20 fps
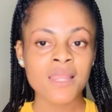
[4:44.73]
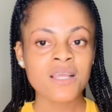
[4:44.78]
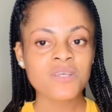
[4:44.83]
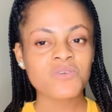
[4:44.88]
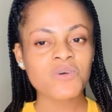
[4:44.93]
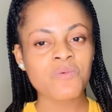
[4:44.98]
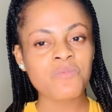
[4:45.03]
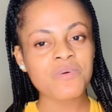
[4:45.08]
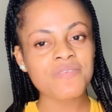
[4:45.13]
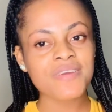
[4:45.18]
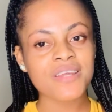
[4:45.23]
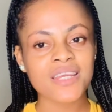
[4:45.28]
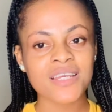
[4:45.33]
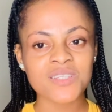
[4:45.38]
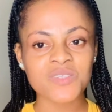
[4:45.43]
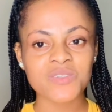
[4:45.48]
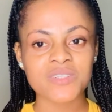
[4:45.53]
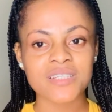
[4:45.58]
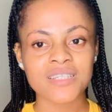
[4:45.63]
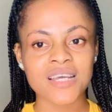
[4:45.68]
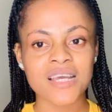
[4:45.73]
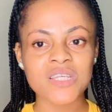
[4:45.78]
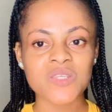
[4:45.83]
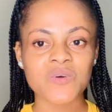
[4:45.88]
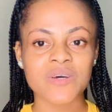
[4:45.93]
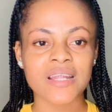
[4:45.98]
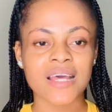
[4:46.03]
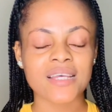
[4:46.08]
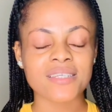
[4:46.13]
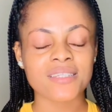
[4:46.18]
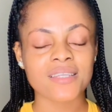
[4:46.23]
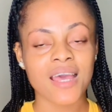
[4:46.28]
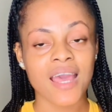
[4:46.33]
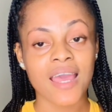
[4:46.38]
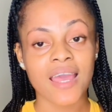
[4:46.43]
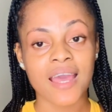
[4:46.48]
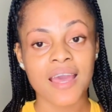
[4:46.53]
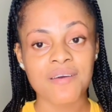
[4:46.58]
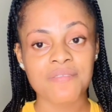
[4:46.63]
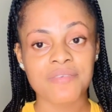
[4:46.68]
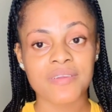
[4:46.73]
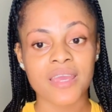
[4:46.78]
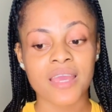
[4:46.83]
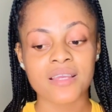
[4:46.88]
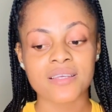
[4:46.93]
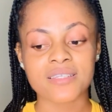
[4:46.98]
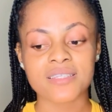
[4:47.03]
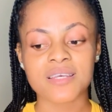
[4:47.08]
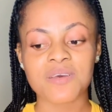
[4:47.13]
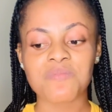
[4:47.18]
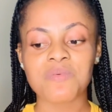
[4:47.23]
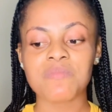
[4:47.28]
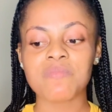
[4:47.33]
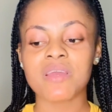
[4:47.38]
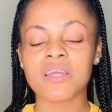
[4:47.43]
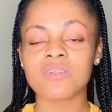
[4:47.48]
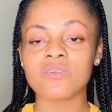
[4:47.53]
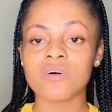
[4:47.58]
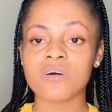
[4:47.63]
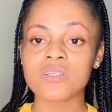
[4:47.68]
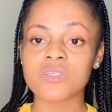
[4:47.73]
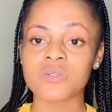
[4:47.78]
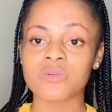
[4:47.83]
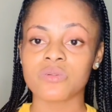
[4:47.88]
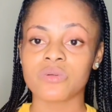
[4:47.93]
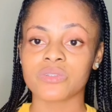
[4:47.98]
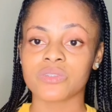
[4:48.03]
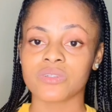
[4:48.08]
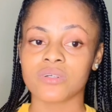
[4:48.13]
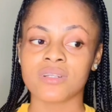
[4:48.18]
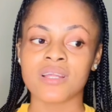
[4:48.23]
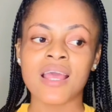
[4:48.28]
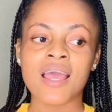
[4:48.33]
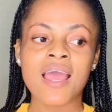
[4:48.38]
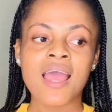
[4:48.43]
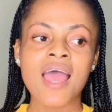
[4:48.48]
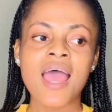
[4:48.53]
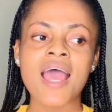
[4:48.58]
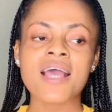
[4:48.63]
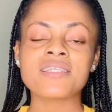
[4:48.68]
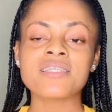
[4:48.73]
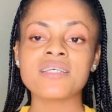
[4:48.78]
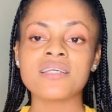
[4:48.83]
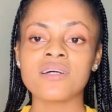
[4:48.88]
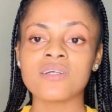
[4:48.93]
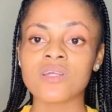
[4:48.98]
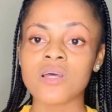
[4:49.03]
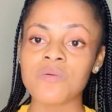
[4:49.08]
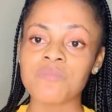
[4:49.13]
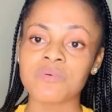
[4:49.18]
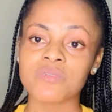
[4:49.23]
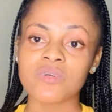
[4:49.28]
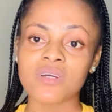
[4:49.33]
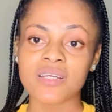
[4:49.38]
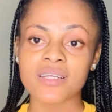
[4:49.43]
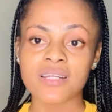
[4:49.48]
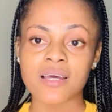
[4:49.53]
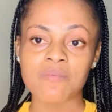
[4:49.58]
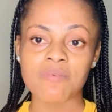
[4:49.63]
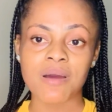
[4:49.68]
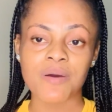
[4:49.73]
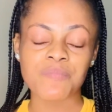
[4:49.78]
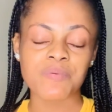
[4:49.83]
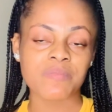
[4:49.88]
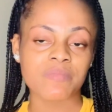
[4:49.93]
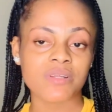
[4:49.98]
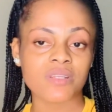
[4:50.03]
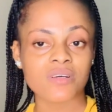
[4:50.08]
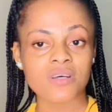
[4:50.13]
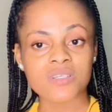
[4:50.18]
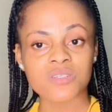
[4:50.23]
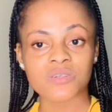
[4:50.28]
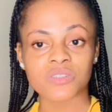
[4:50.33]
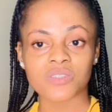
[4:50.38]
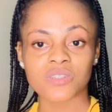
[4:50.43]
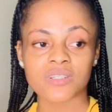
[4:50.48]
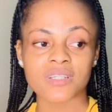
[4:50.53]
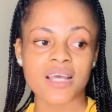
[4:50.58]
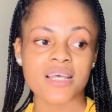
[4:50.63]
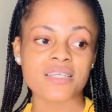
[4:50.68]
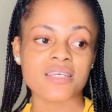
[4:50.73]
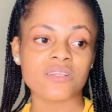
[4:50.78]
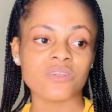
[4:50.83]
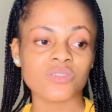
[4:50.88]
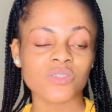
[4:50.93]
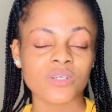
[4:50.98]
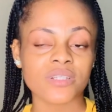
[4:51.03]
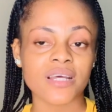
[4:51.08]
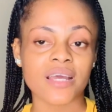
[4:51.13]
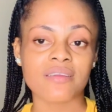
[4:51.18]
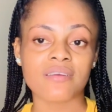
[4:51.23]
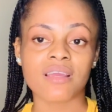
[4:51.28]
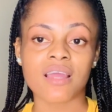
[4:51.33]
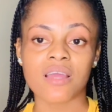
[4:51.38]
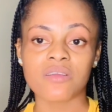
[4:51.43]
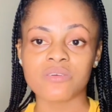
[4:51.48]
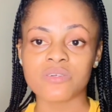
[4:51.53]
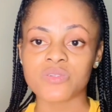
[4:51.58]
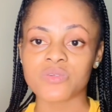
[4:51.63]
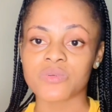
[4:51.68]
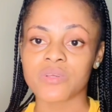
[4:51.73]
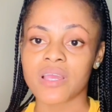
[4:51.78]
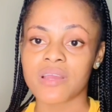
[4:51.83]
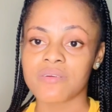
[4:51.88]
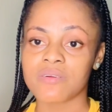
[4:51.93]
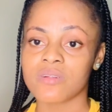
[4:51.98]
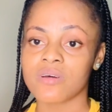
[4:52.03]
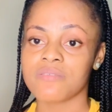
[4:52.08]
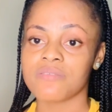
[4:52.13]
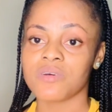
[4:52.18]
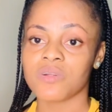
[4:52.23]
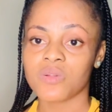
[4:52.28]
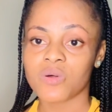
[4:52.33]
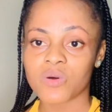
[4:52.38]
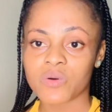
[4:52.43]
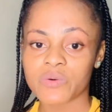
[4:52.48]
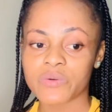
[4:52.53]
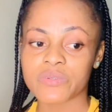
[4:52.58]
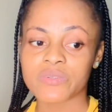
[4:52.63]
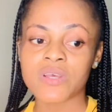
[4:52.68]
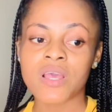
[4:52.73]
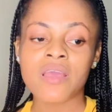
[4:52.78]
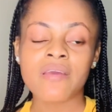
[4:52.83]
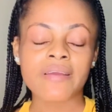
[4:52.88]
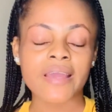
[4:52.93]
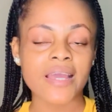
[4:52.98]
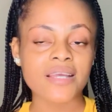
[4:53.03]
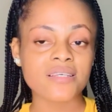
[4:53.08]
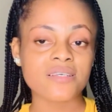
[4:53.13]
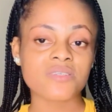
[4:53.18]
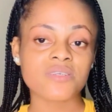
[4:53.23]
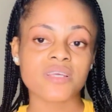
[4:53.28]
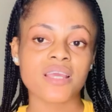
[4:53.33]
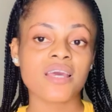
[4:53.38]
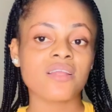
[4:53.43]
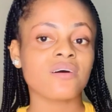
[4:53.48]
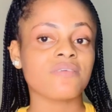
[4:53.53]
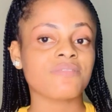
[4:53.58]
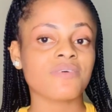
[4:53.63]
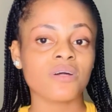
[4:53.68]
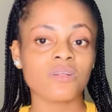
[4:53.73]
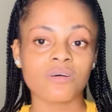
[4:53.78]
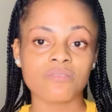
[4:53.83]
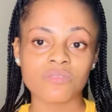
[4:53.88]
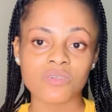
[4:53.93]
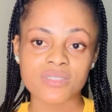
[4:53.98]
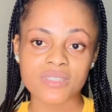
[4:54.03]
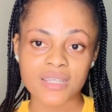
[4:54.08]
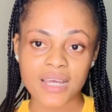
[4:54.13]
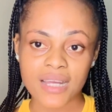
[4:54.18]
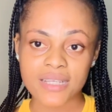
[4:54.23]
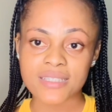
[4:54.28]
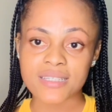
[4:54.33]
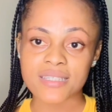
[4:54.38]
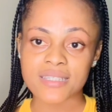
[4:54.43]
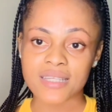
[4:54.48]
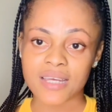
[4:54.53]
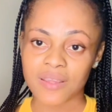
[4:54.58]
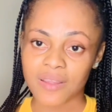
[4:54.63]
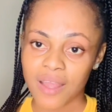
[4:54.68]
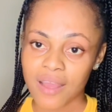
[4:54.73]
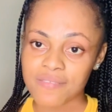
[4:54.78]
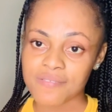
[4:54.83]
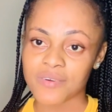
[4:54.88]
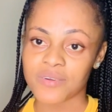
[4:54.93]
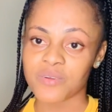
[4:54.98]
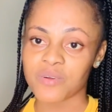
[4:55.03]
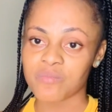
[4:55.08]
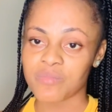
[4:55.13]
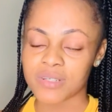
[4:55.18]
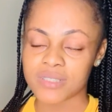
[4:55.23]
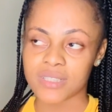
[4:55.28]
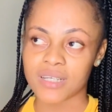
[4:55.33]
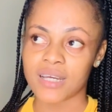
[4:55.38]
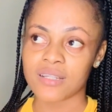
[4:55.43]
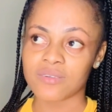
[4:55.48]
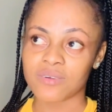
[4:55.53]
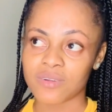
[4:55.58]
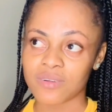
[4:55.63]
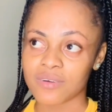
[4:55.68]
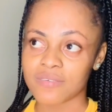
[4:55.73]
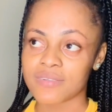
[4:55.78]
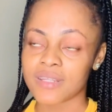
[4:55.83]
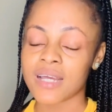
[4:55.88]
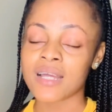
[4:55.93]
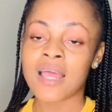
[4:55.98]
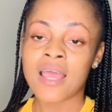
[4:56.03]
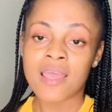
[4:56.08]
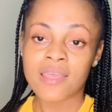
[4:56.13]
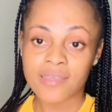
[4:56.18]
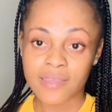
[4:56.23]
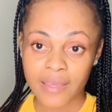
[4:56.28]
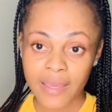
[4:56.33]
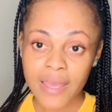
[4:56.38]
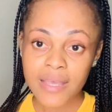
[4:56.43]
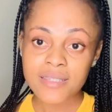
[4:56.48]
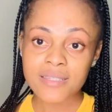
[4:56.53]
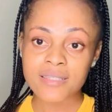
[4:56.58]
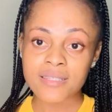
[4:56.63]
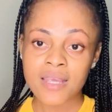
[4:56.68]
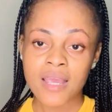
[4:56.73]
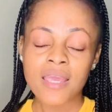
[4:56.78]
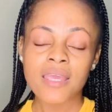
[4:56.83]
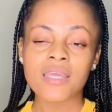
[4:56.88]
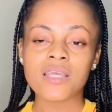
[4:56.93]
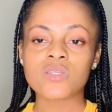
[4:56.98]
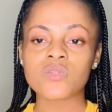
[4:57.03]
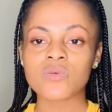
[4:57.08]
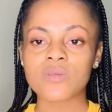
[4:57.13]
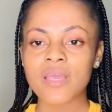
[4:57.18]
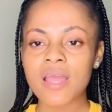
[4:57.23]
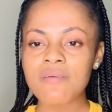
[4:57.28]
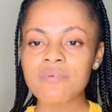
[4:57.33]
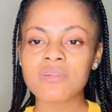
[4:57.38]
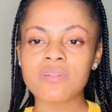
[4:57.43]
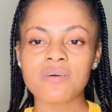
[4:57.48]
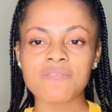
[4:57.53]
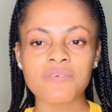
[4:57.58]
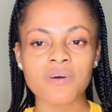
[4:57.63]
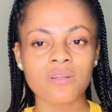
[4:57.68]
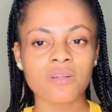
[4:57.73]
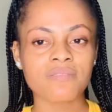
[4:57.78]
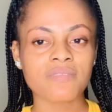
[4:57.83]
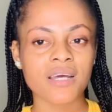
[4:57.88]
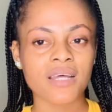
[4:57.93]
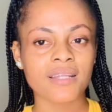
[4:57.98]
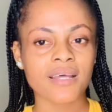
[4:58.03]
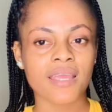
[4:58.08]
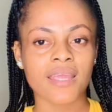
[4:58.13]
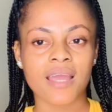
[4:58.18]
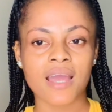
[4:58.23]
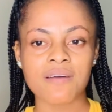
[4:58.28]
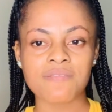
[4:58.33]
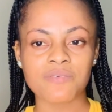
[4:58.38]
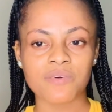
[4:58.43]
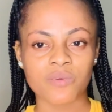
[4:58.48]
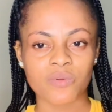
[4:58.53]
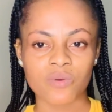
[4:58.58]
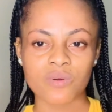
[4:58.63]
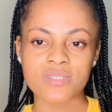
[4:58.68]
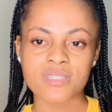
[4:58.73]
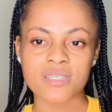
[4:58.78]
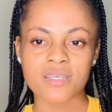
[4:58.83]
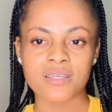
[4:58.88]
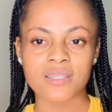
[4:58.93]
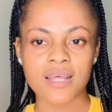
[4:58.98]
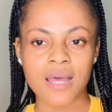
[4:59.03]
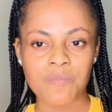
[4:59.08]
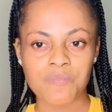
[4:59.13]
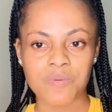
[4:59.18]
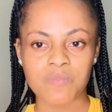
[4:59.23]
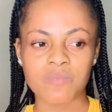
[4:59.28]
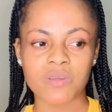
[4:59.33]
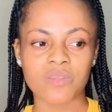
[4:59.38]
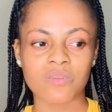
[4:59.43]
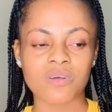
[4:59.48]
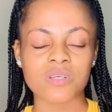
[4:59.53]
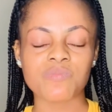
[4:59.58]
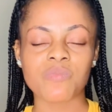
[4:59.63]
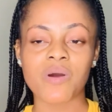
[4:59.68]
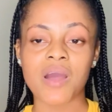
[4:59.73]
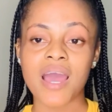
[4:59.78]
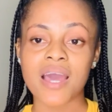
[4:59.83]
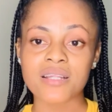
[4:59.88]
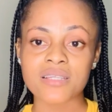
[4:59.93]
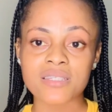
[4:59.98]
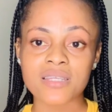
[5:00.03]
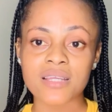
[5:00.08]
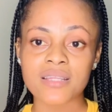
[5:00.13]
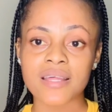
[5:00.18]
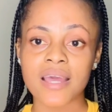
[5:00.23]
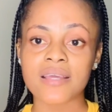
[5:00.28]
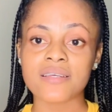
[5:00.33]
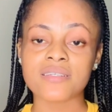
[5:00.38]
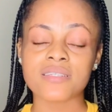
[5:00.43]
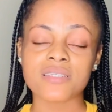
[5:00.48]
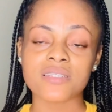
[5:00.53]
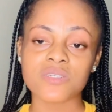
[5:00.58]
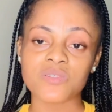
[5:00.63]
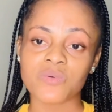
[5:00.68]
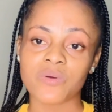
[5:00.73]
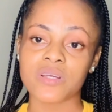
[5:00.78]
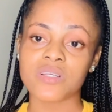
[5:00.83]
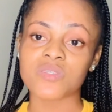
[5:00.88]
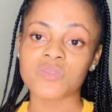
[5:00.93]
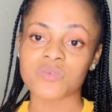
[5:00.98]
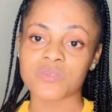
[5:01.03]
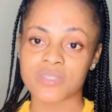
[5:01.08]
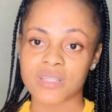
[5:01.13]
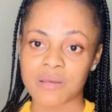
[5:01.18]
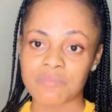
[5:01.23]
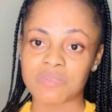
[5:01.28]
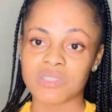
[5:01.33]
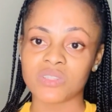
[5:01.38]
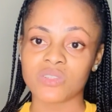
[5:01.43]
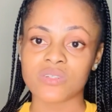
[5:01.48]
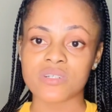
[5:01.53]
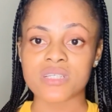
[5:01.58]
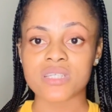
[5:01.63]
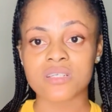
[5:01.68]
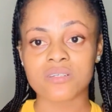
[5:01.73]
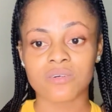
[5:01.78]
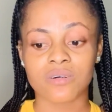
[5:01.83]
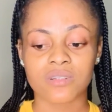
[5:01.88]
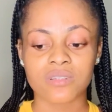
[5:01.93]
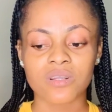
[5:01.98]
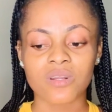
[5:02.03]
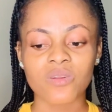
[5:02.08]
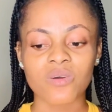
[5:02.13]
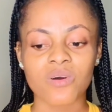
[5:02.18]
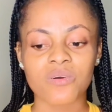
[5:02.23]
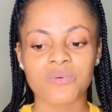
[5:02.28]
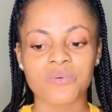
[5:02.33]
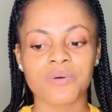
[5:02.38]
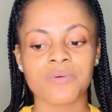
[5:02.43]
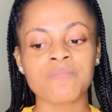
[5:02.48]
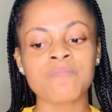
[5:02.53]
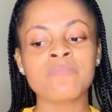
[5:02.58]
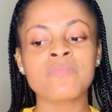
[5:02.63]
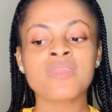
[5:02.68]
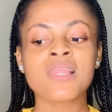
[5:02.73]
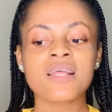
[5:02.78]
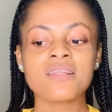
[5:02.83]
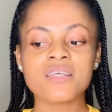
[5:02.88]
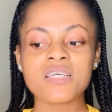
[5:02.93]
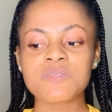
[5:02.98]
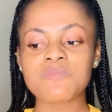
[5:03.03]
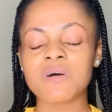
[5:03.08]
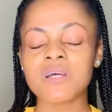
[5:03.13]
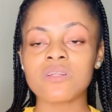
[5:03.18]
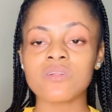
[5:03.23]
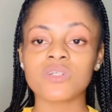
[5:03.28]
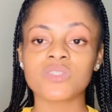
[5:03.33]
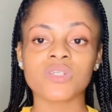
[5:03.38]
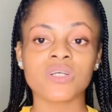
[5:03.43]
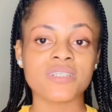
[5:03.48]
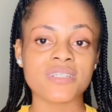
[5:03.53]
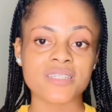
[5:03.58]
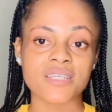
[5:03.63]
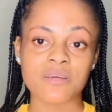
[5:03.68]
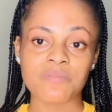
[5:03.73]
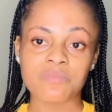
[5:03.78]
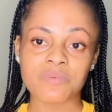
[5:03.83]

So moving into the next one I have here is the Pimentos lotion. I see a lot of people talking about pimentos lotion, that is a lotion that you can use to get rid of your knuckles, get it to get rid of all of those dark things that you have on your body and all of that. Yes, it will get rid of all of that you have on your skin, that pimentos, but at the same time, it's still going to damage your skin on the long run. This body lotion is a